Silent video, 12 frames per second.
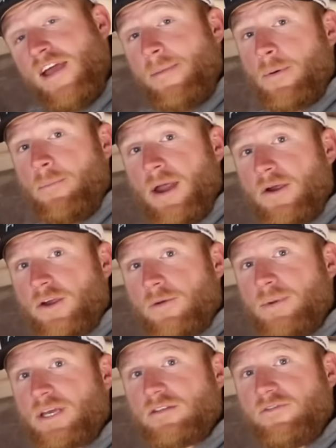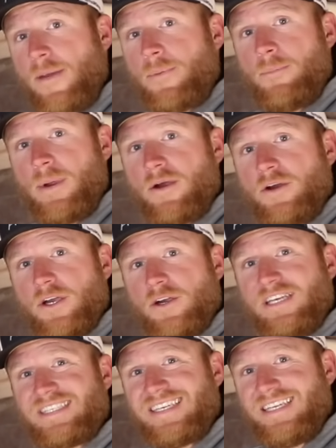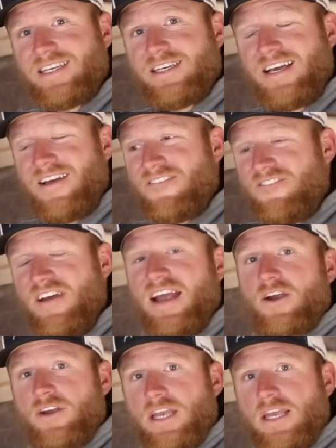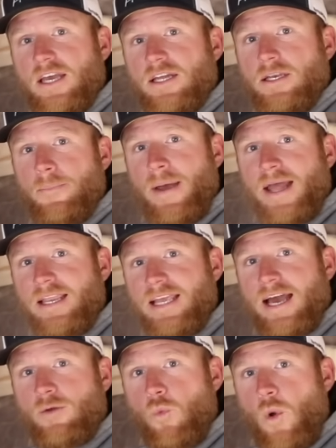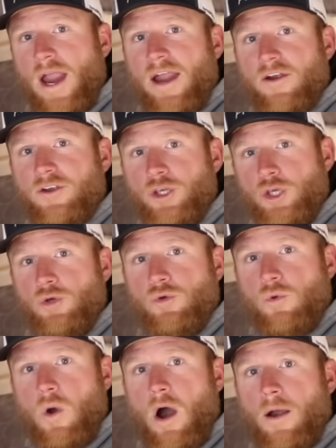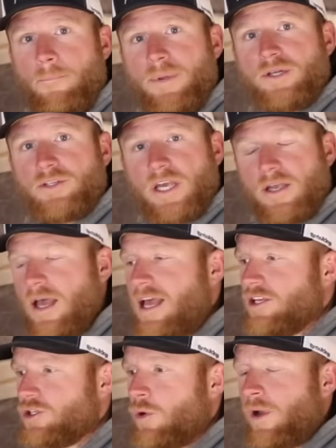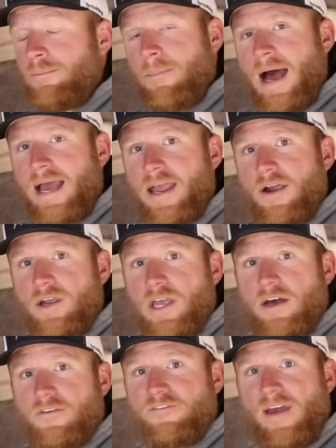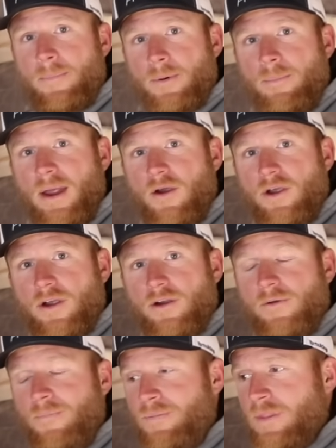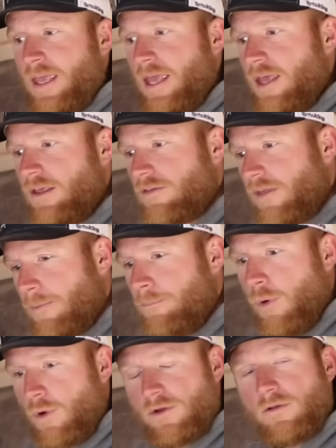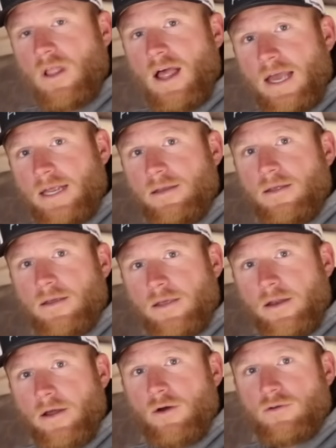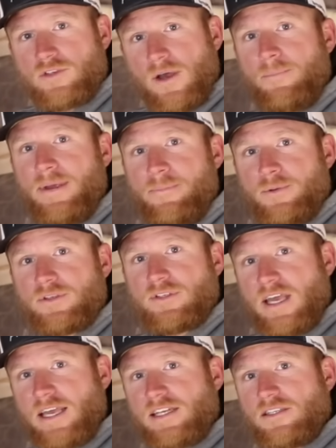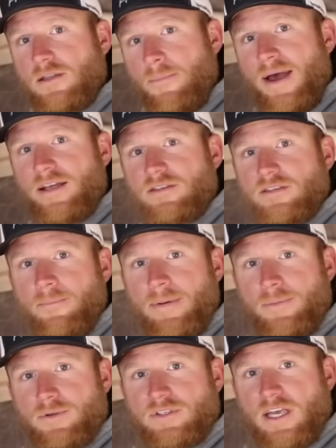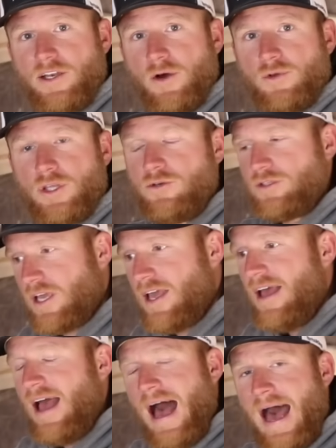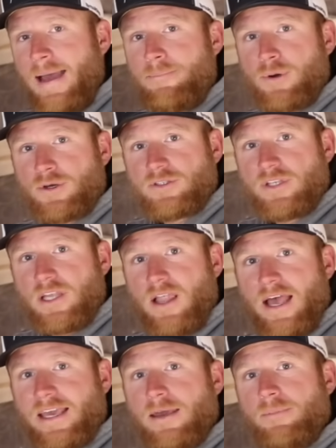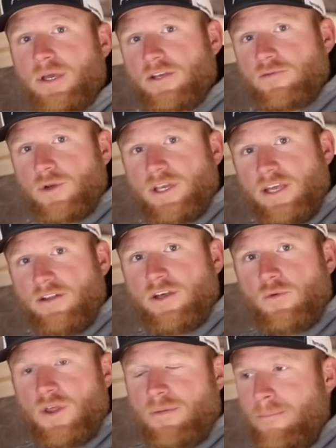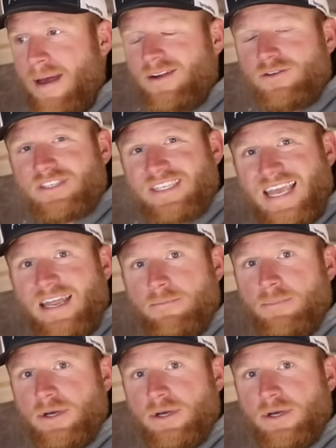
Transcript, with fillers: vapor barrier, because vapor barrier is gonna vary depending on where you are building. So in my area, vapor barrier is like borderline, you know, some people say it's the best, some people say don't use it. I personally like it because we're dealing with metal skin